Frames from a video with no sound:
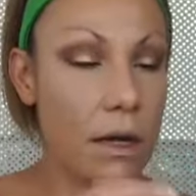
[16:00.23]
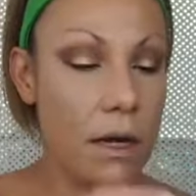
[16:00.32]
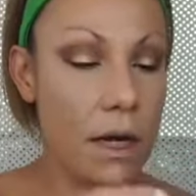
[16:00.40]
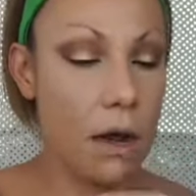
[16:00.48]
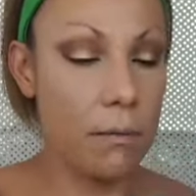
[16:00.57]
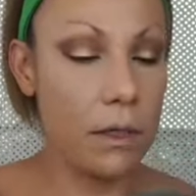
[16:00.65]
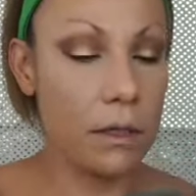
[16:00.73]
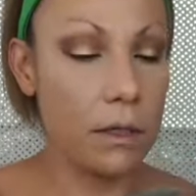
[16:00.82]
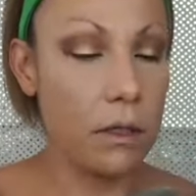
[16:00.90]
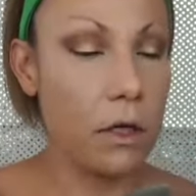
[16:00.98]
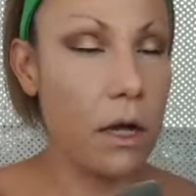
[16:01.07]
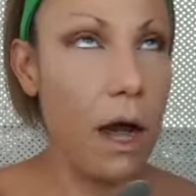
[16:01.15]
Now I'm gonna
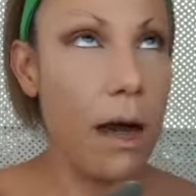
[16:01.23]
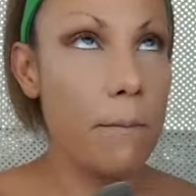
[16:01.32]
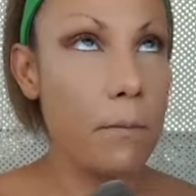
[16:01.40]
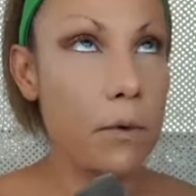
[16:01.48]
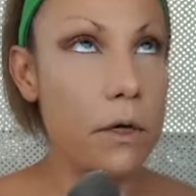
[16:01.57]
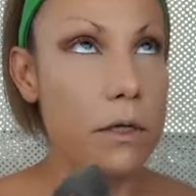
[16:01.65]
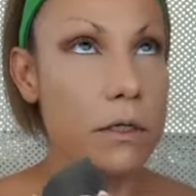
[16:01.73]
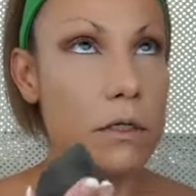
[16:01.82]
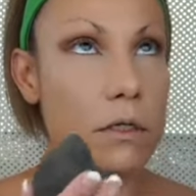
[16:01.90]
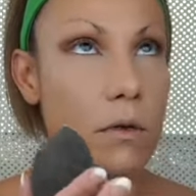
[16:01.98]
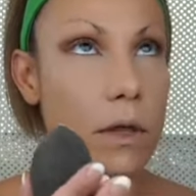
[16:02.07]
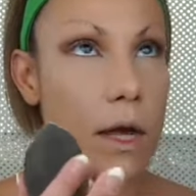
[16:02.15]
look upwards
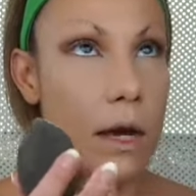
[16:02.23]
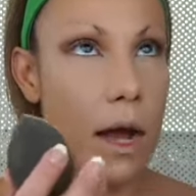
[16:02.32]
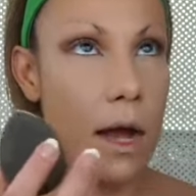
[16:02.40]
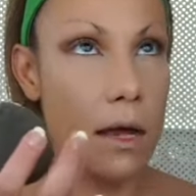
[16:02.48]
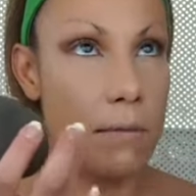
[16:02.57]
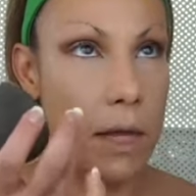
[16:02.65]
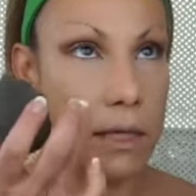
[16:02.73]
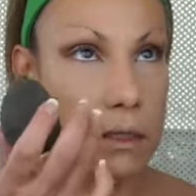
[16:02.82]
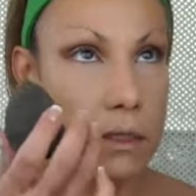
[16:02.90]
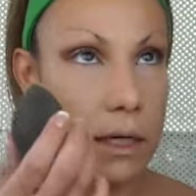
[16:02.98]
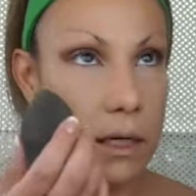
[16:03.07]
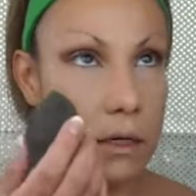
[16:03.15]
so that I am not
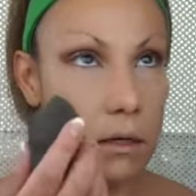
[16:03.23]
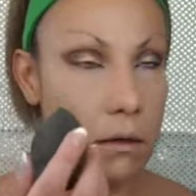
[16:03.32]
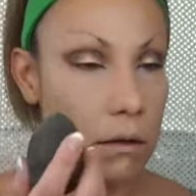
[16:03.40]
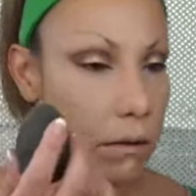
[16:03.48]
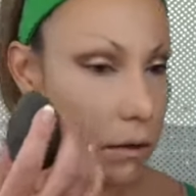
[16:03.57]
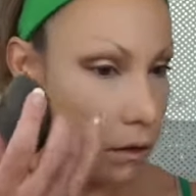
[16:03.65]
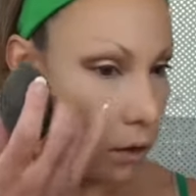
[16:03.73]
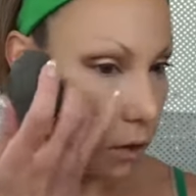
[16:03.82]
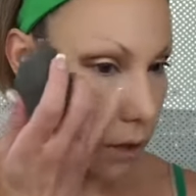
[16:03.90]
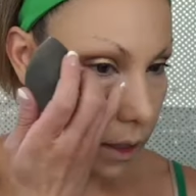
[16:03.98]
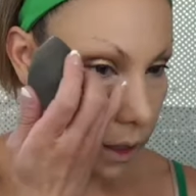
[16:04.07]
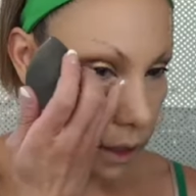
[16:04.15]
setting, you
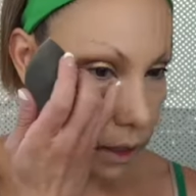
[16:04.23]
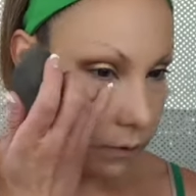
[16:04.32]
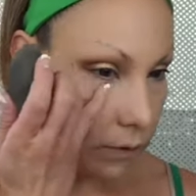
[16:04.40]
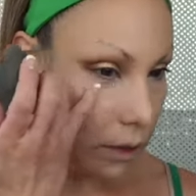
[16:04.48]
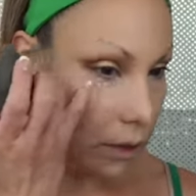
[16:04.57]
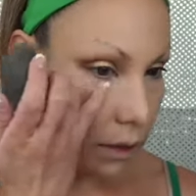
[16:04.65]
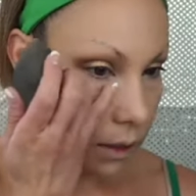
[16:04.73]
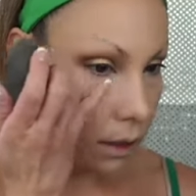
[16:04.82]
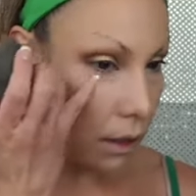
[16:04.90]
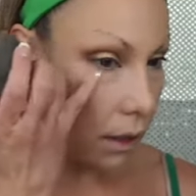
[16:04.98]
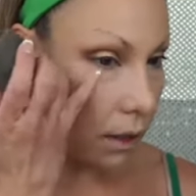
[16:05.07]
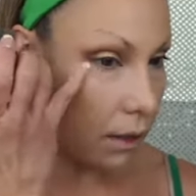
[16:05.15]
know, any of the
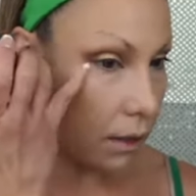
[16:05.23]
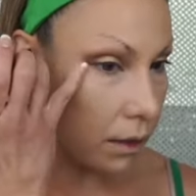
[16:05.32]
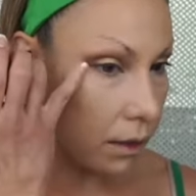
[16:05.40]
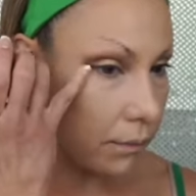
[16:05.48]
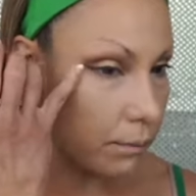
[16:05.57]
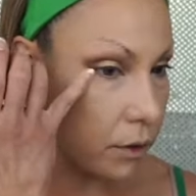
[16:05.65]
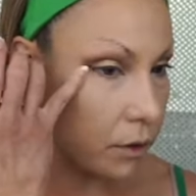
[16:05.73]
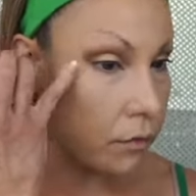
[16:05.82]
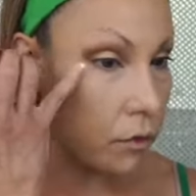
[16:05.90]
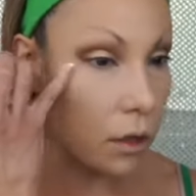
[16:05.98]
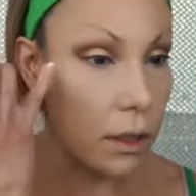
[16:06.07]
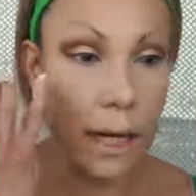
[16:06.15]
old
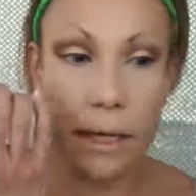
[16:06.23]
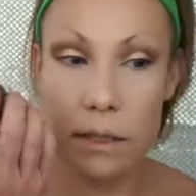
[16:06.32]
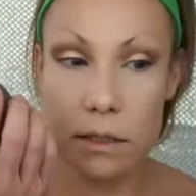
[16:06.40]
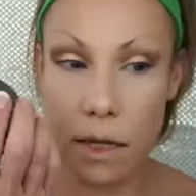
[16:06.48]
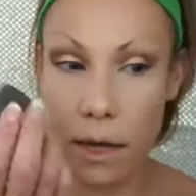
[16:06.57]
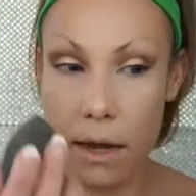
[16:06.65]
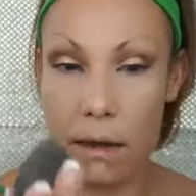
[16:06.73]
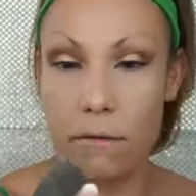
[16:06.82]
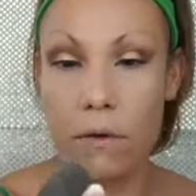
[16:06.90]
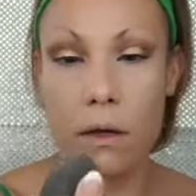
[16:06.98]
beautiful lines I have.